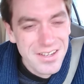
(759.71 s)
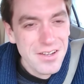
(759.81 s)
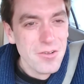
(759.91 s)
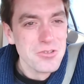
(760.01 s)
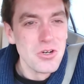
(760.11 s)

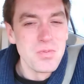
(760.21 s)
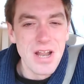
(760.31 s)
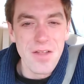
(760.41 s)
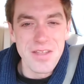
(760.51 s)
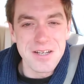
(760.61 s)
will droop
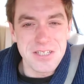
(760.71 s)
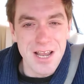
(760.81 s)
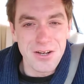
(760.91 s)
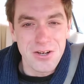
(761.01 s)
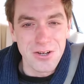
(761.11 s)
down their
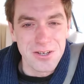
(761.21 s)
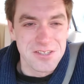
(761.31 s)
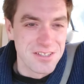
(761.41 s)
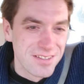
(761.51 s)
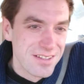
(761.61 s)

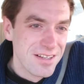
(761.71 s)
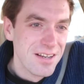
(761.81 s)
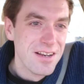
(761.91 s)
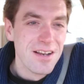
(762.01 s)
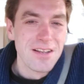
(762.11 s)
tentacles
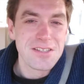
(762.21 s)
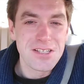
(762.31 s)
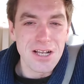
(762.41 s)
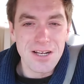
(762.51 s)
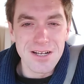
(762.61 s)
and
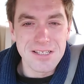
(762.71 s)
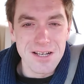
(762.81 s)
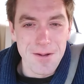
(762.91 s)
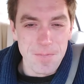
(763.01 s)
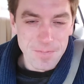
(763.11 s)
suck us up.